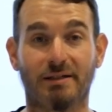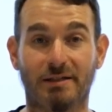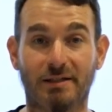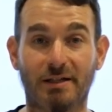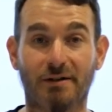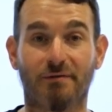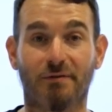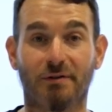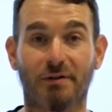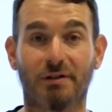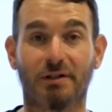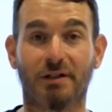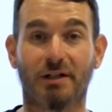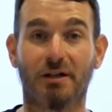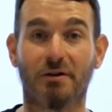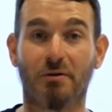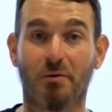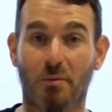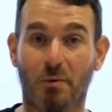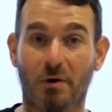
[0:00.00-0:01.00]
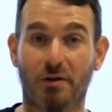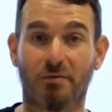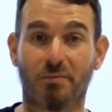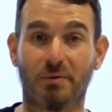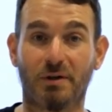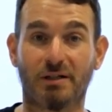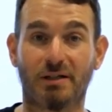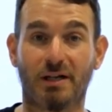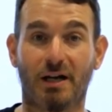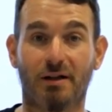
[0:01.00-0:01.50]
differently with
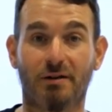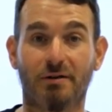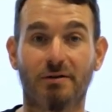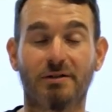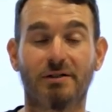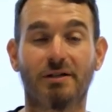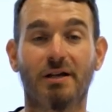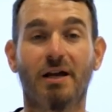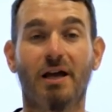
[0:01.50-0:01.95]
retailers,